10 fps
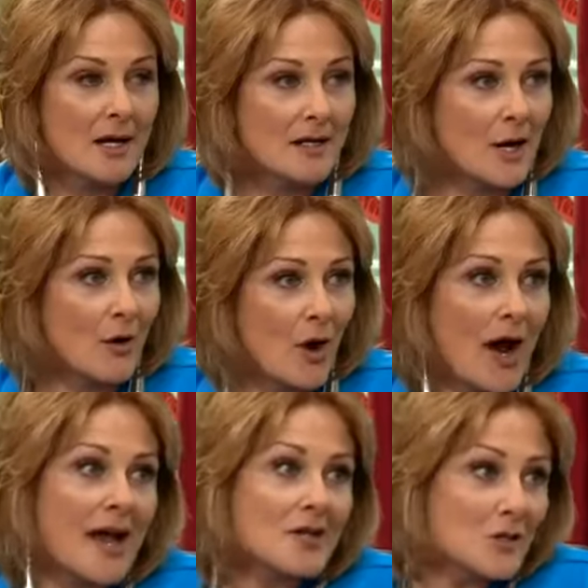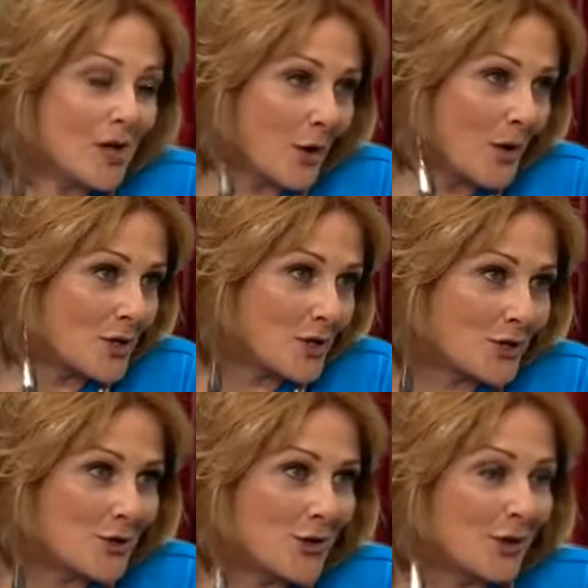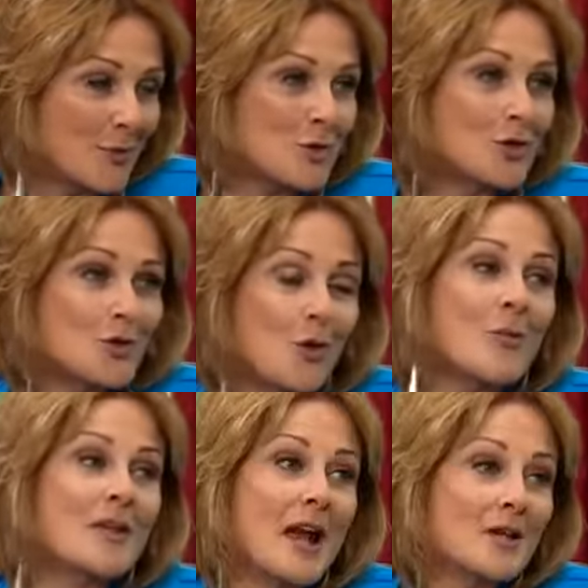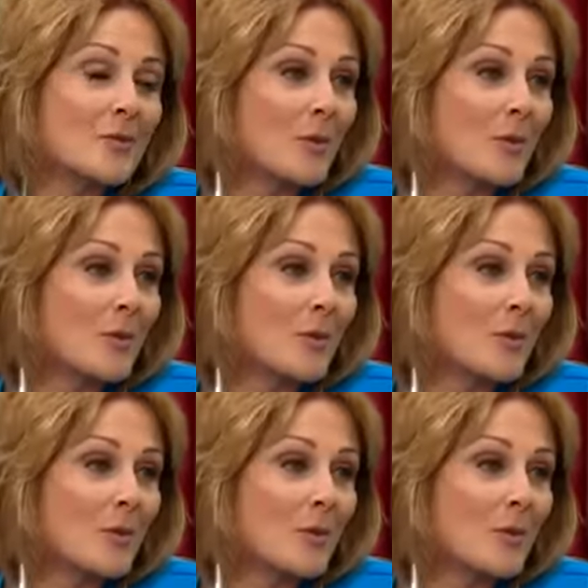Now, I asked you that question during commercial. You told me the aspirin